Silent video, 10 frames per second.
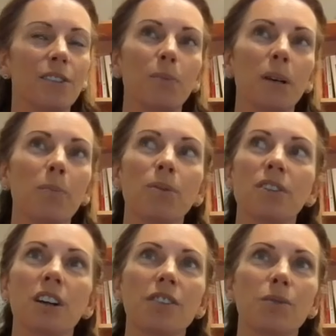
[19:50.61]
so people
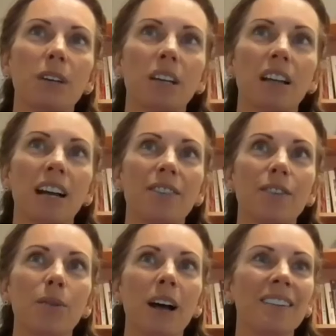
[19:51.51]
start to realize
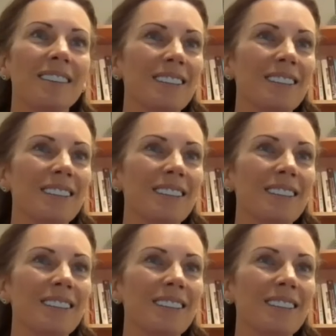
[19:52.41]
who else